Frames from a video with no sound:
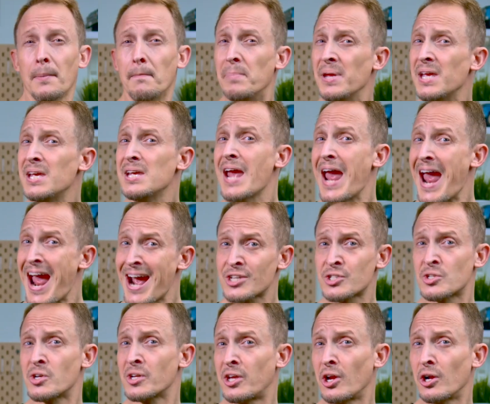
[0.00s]
Be
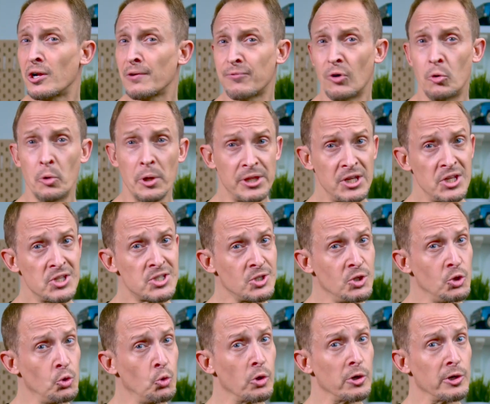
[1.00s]
extra careful with these
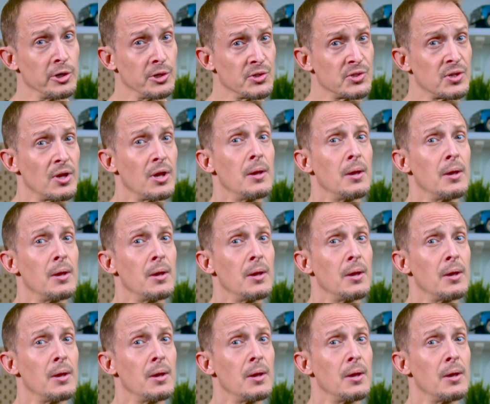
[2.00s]
two words